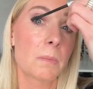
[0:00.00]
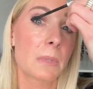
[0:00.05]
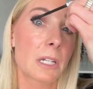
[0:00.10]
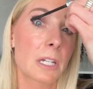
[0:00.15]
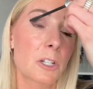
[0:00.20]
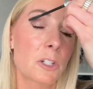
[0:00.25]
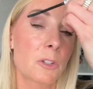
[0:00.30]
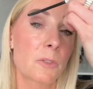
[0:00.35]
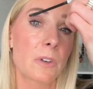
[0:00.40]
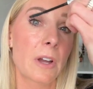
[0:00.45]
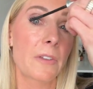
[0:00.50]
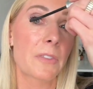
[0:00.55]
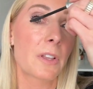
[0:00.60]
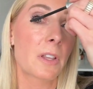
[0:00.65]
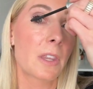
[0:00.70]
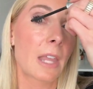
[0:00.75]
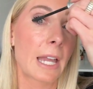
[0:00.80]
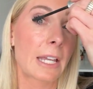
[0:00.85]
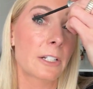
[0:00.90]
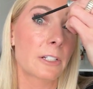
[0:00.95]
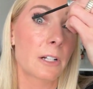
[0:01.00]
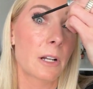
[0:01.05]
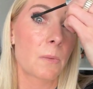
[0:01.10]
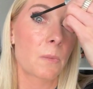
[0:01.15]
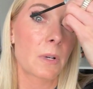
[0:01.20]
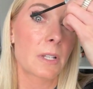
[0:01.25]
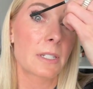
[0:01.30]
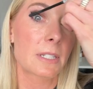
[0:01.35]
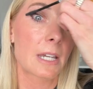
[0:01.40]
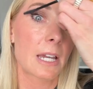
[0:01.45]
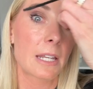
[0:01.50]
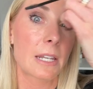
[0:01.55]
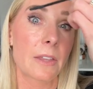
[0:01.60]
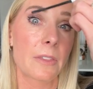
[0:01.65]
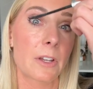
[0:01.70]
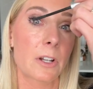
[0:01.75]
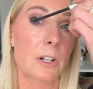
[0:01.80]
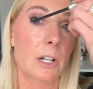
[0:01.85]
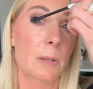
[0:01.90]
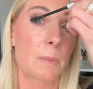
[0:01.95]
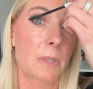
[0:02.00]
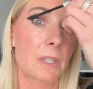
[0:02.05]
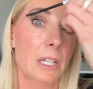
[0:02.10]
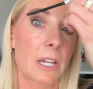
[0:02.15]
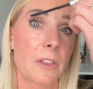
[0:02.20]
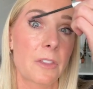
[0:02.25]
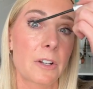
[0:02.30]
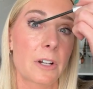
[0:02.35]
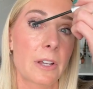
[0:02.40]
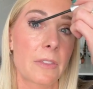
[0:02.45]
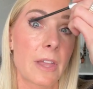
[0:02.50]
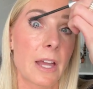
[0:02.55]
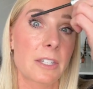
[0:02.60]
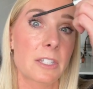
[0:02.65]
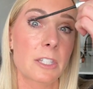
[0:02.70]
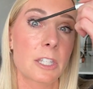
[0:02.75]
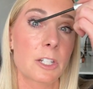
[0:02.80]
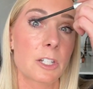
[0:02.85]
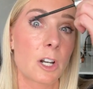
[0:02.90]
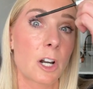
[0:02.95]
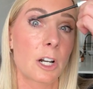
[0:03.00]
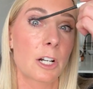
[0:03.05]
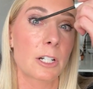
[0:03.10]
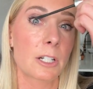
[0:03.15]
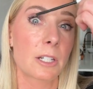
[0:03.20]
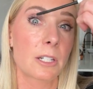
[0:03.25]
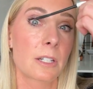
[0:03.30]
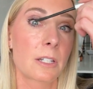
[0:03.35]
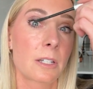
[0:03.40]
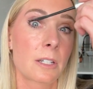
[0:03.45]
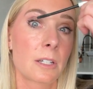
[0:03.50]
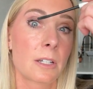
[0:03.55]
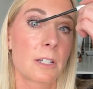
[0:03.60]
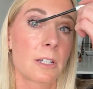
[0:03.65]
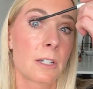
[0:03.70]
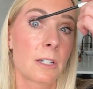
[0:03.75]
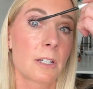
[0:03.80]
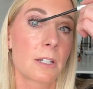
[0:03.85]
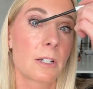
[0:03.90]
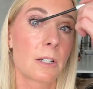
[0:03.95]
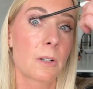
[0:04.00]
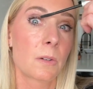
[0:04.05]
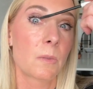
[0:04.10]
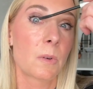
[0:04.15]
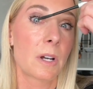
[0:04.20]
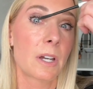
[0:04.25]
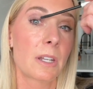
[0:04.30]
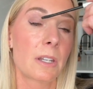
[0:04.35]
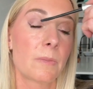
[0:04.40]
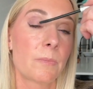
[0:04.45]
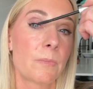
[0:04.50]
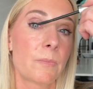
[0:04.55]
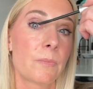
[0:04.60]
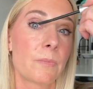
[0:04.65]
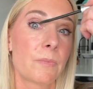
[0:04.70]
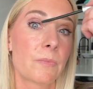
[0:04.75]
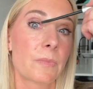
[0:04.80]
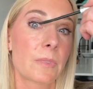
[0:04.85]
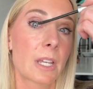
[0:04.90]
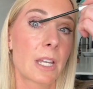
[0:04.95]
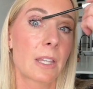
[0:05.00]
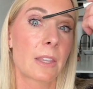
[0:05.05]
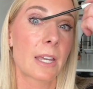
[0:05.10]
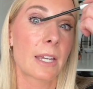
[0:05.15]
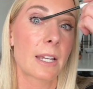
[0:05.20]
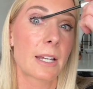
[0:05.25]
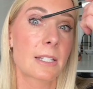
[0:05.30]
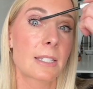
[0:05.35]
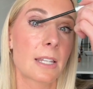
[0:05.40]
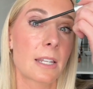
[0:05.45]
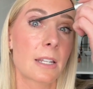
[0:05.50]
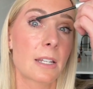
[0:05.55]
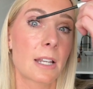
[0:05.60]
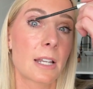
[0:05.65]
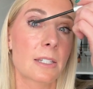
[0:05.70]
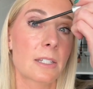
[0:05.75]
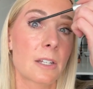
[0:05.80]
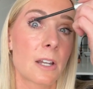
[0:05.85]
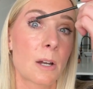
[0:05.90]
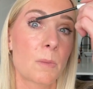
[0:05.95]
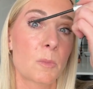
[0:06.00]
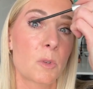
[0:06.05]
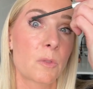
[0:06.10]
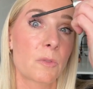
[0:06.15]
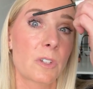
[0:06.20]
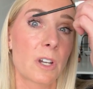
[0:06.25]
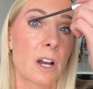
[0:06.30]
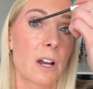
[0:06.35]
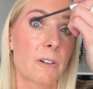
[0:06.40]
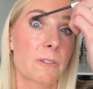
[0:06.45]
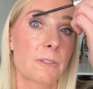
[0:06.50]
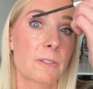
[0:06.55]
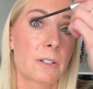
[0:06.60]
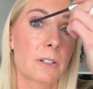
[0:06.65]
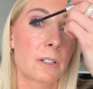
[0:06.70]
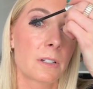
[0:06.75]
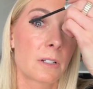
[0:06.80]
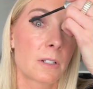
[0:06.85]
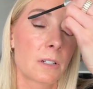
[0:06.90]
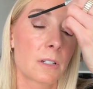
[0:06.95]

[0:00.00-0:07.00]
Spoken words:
Because you've got the liner on one side and the cream on the other, and that's the Tarte one. And like I said, it has not moved off